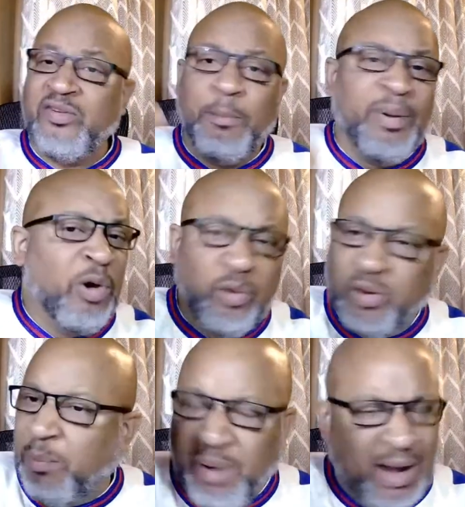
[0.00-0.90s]
to
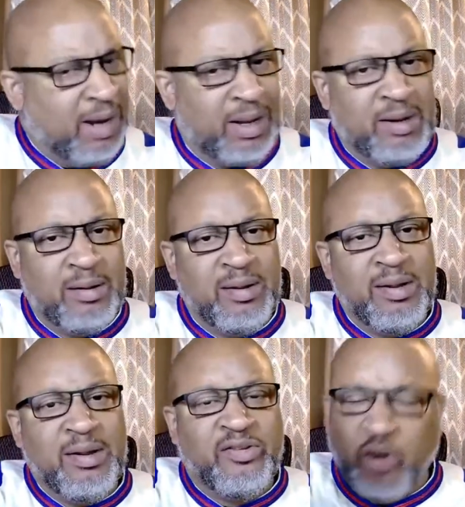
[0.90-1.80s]
build upon
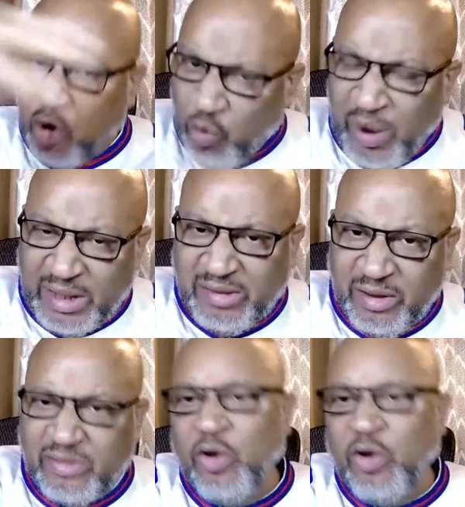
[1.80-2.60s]
it, to correct it,